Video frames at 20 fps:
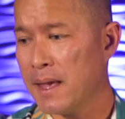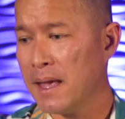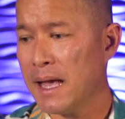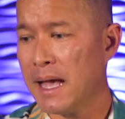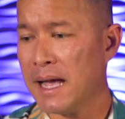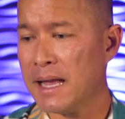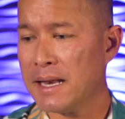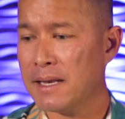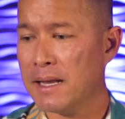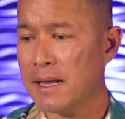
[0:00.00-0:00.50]

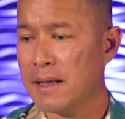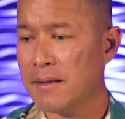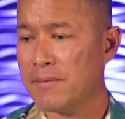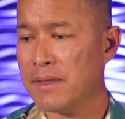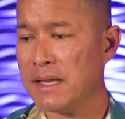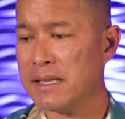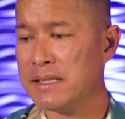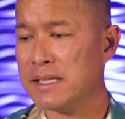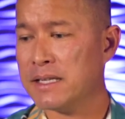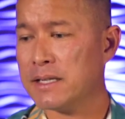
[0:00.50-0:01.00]
And
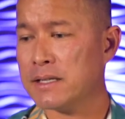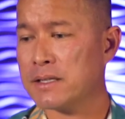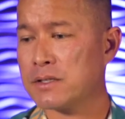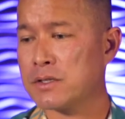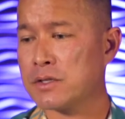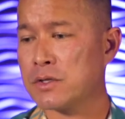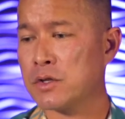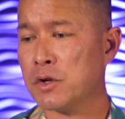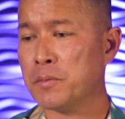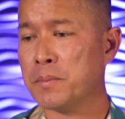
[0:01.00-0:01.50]
they did it
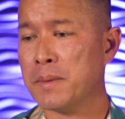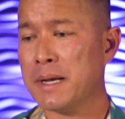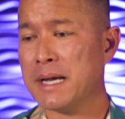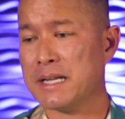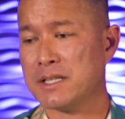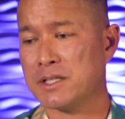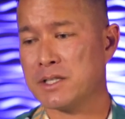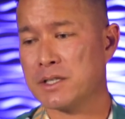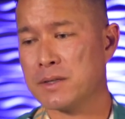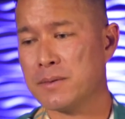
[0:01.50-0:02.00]
so
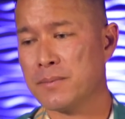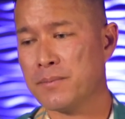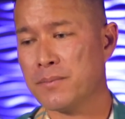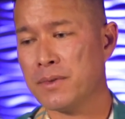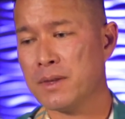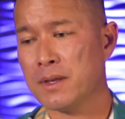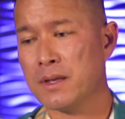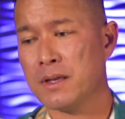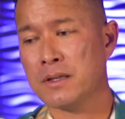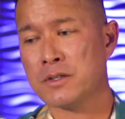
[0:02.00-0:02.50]
much
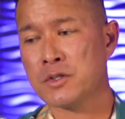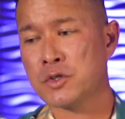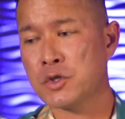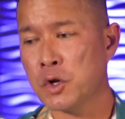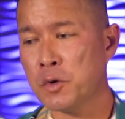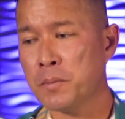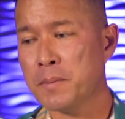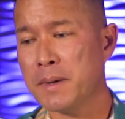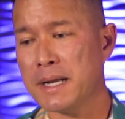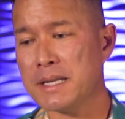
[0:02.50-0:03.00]

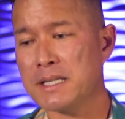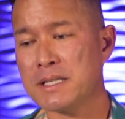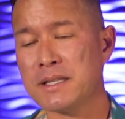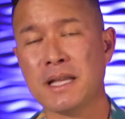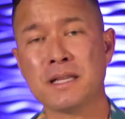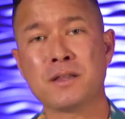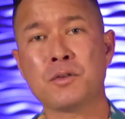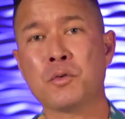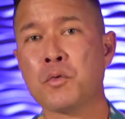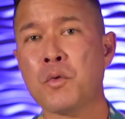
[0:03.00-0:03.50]

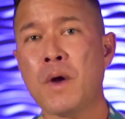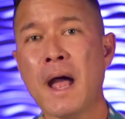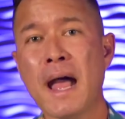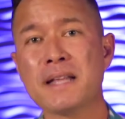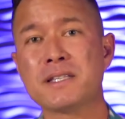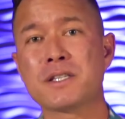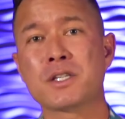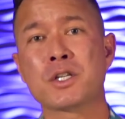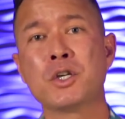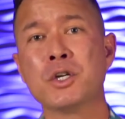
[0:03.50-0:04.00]
that the
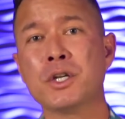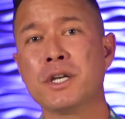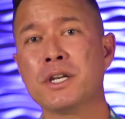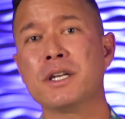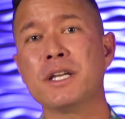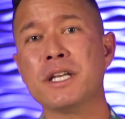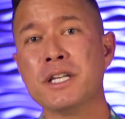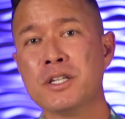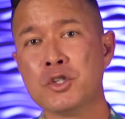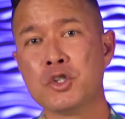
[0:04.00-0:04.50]
rats
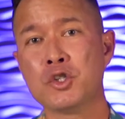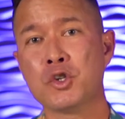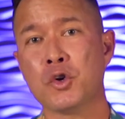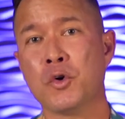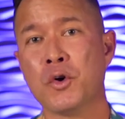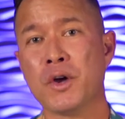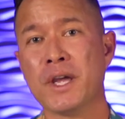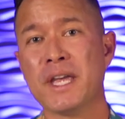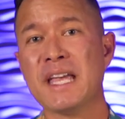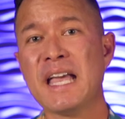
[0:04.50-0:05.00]
couldn't
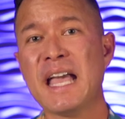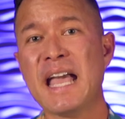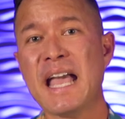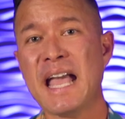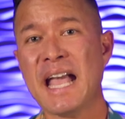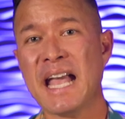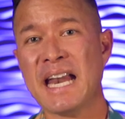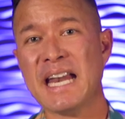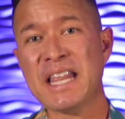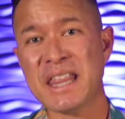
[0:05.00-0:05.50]
enjoy
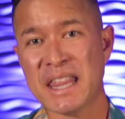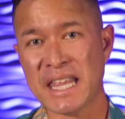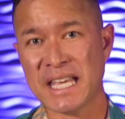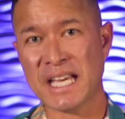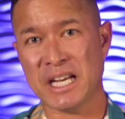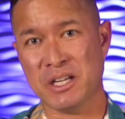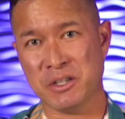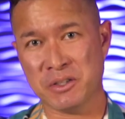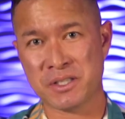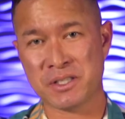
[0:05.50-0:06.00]
anything
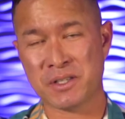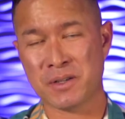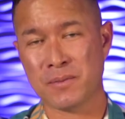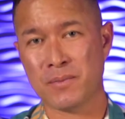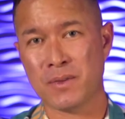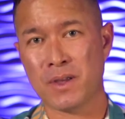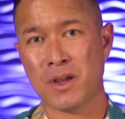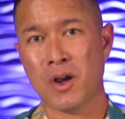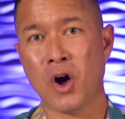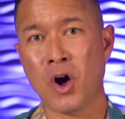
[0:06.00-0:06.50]
else.
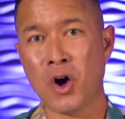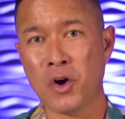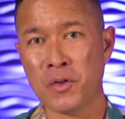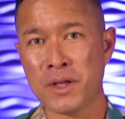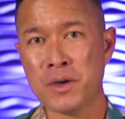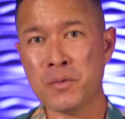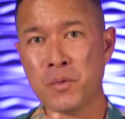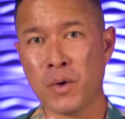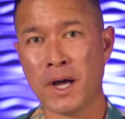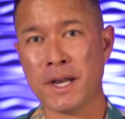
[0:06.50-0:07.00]
All
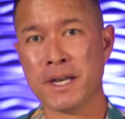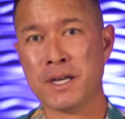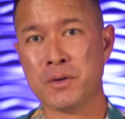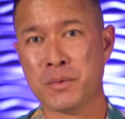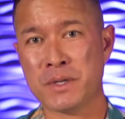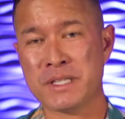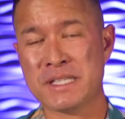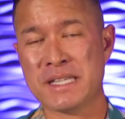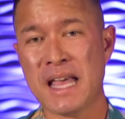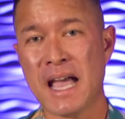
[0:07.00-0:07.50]
they wanted
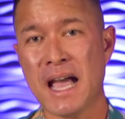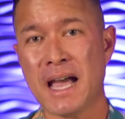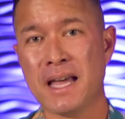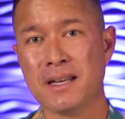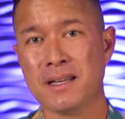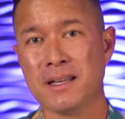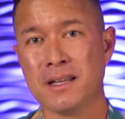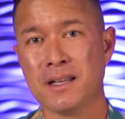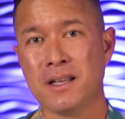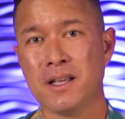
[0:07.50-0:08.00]
was that.
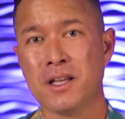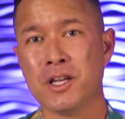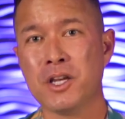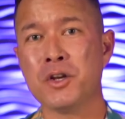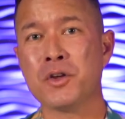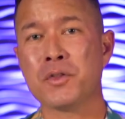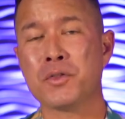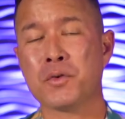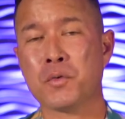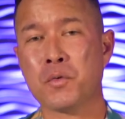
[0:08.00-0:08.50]
You
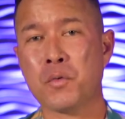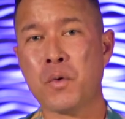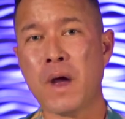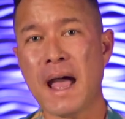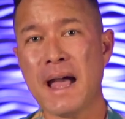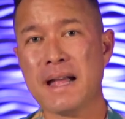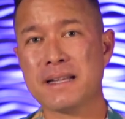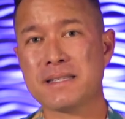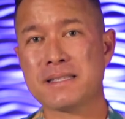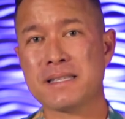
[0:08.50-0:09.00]
know, the
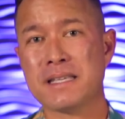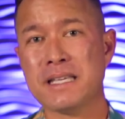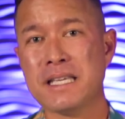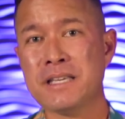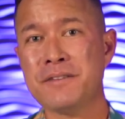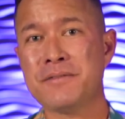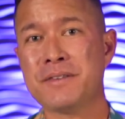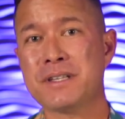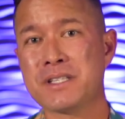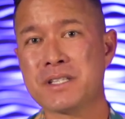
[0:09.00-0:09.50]
rats
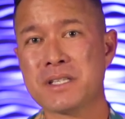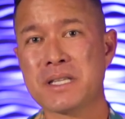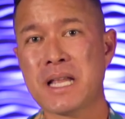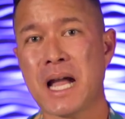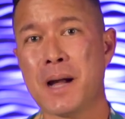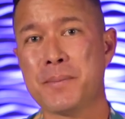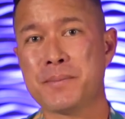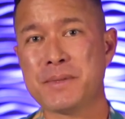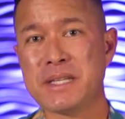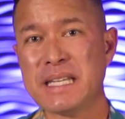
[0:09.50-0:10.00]
even
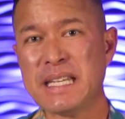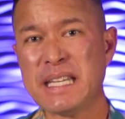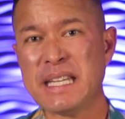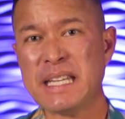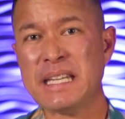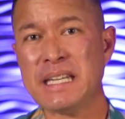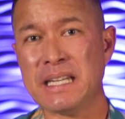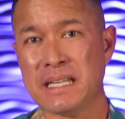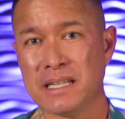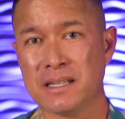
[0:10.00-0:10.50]
stopped
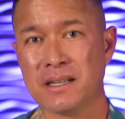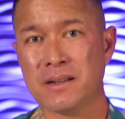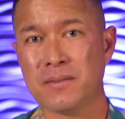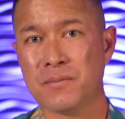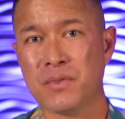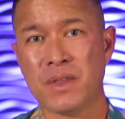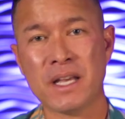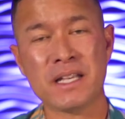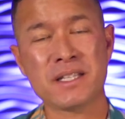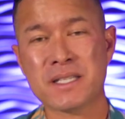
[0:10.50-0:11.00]
eating.
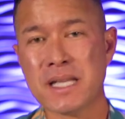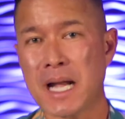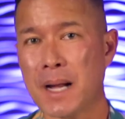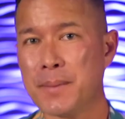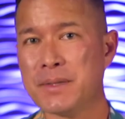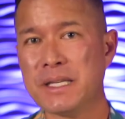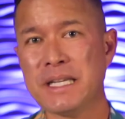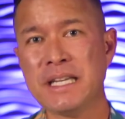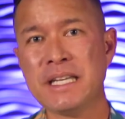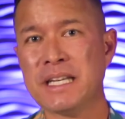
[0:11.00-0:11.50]
They
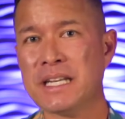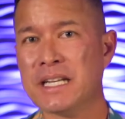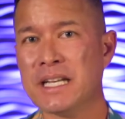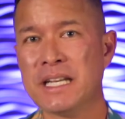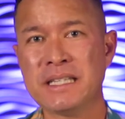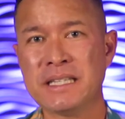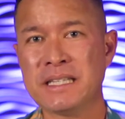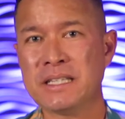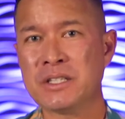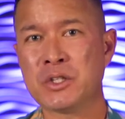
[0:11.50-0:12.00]
stopped eating.
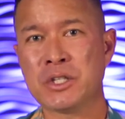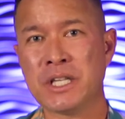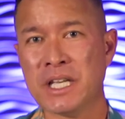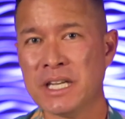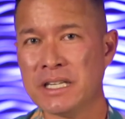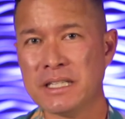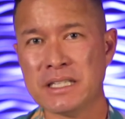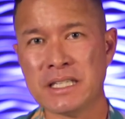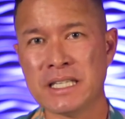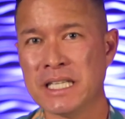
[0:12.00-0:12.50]
It
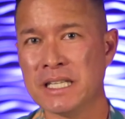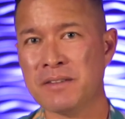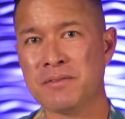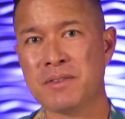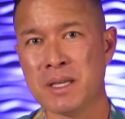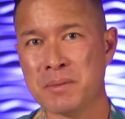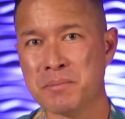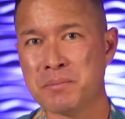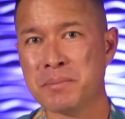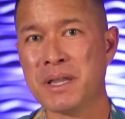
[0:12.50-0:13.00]
didn't give
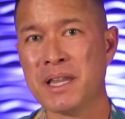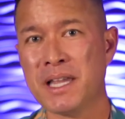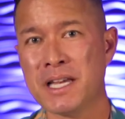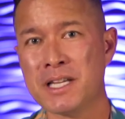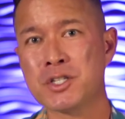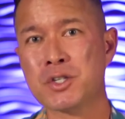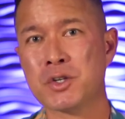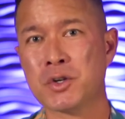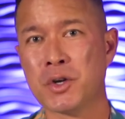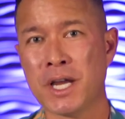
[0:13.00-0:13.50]
them
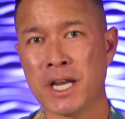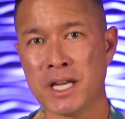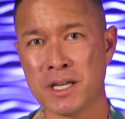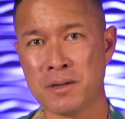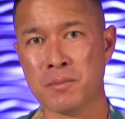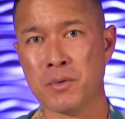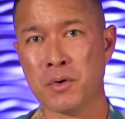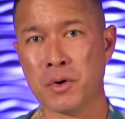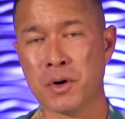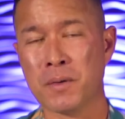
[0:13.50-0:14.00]
pleasure
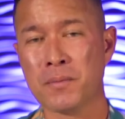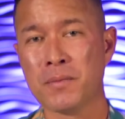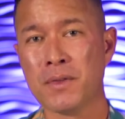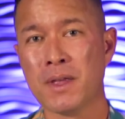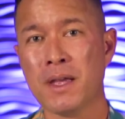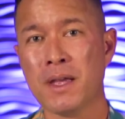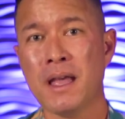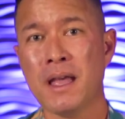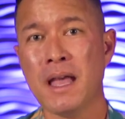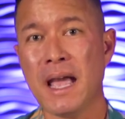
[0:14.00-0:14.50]
anymore.
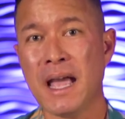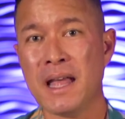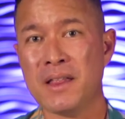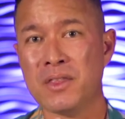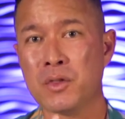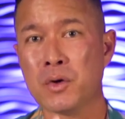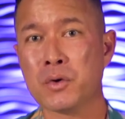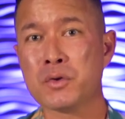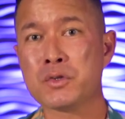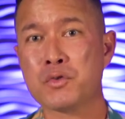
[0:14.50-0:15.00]
And
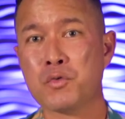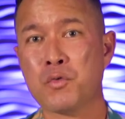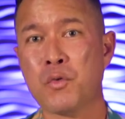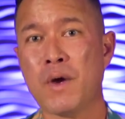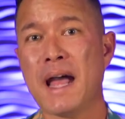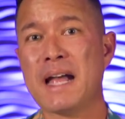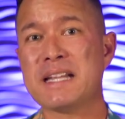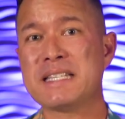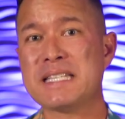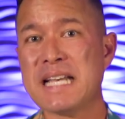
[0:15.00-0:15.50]
those
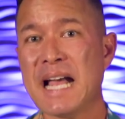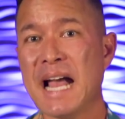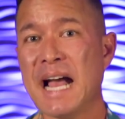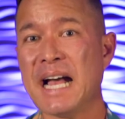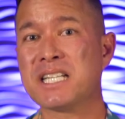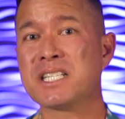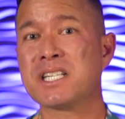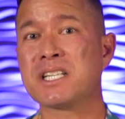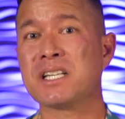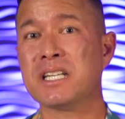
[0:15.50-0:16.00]
rats
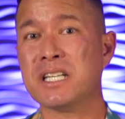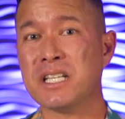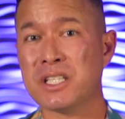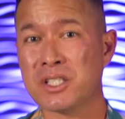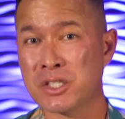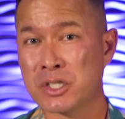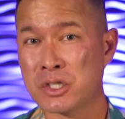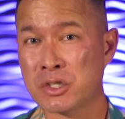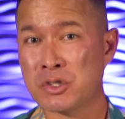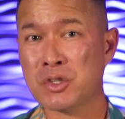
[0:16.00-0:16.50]
actually
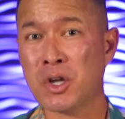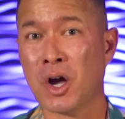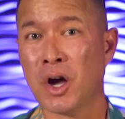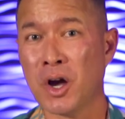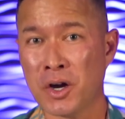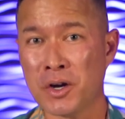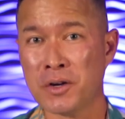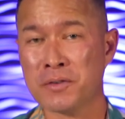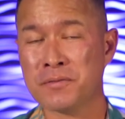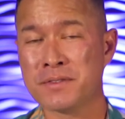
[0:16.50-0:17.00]

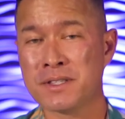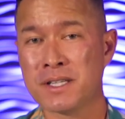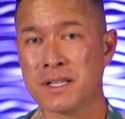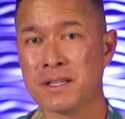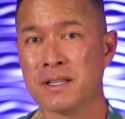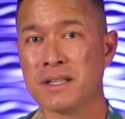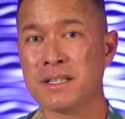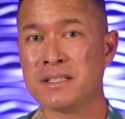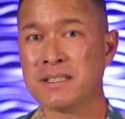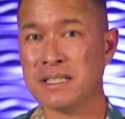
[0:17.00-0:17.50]
starved
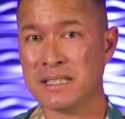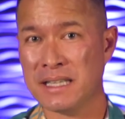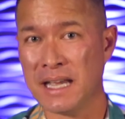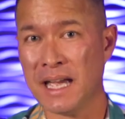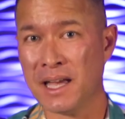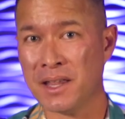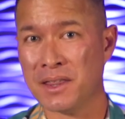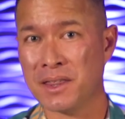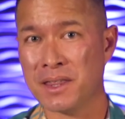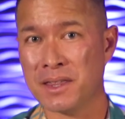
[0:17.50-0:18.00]
to
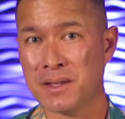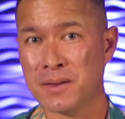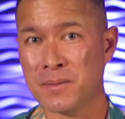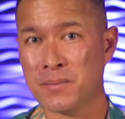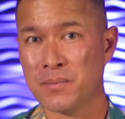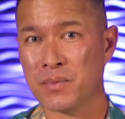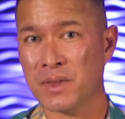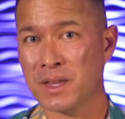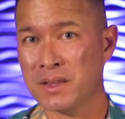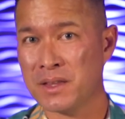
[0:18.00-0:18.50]
death.
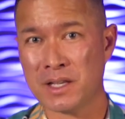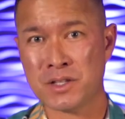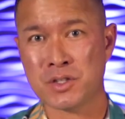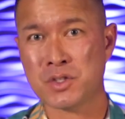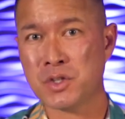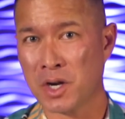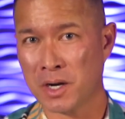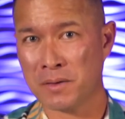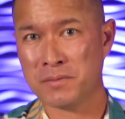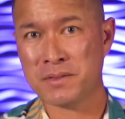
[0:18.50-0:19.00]
They
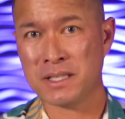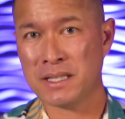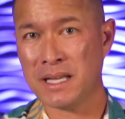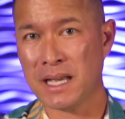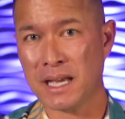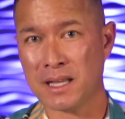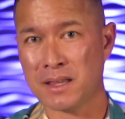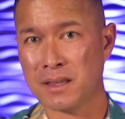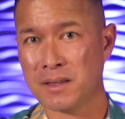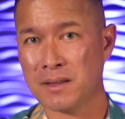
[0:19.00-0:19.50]
starved to
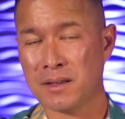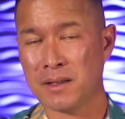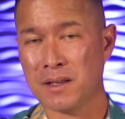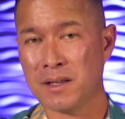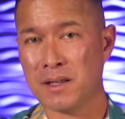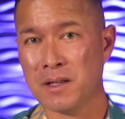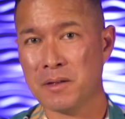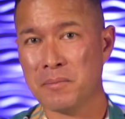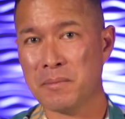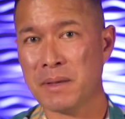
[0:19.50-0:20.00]
death
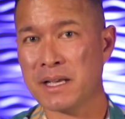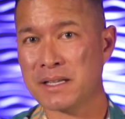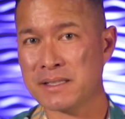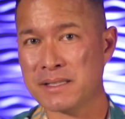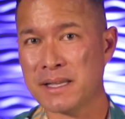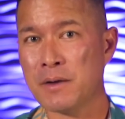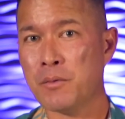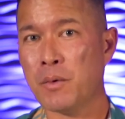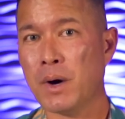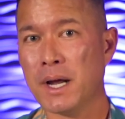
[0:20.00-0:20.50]
because
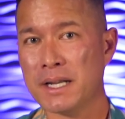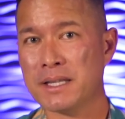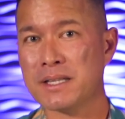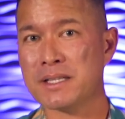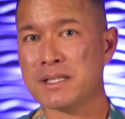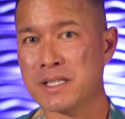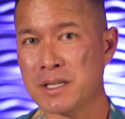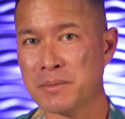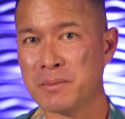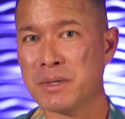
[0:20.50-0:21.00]
they wanted the
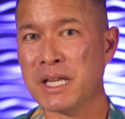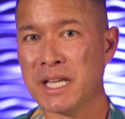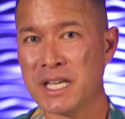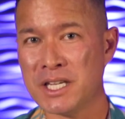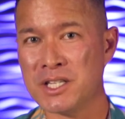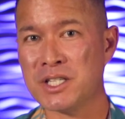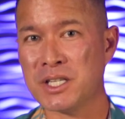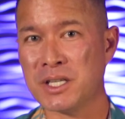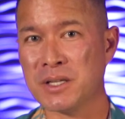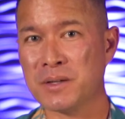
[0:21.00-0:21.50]

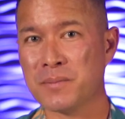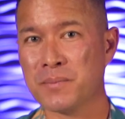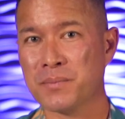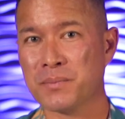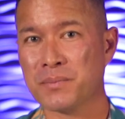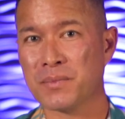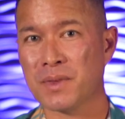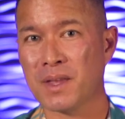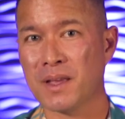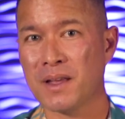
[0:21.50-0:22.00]
stimulation
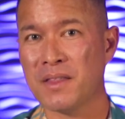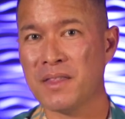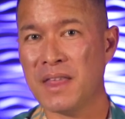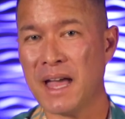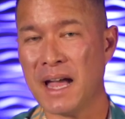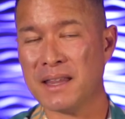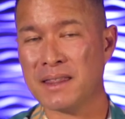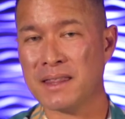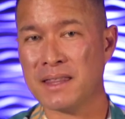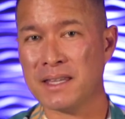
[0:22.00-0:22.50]

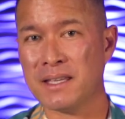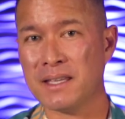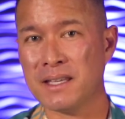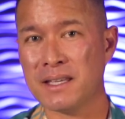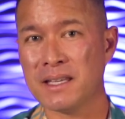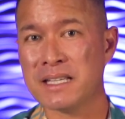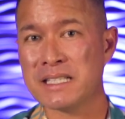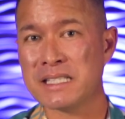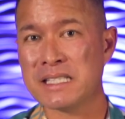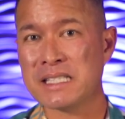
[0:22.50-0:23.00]
that the
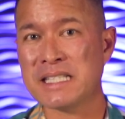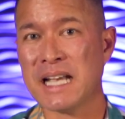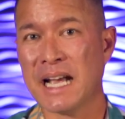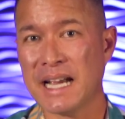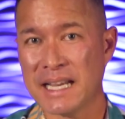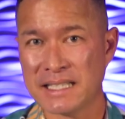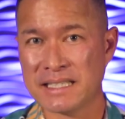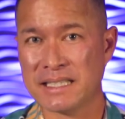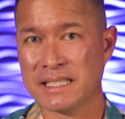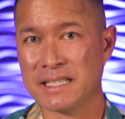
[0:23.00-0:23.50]

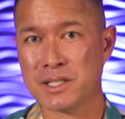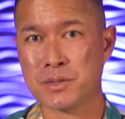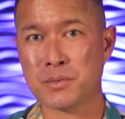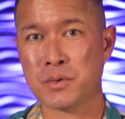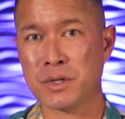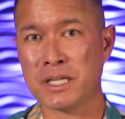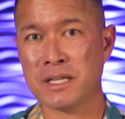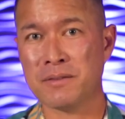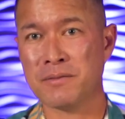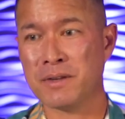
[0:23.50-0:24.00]
scientists
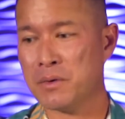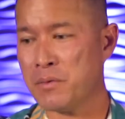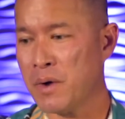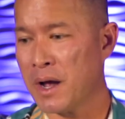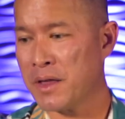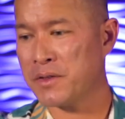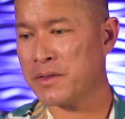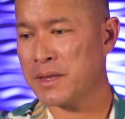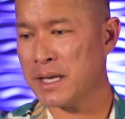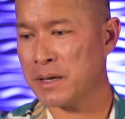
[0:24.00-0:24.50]
were giving
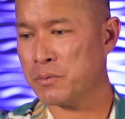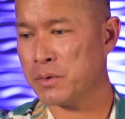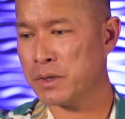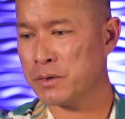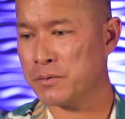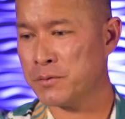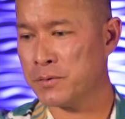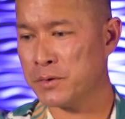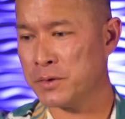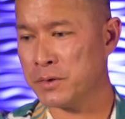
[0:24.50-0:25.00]
rather than what
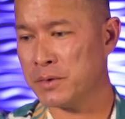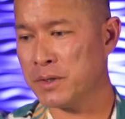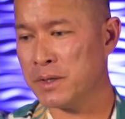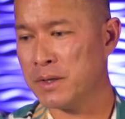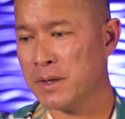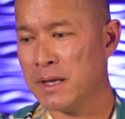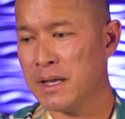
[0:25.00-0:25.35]
food.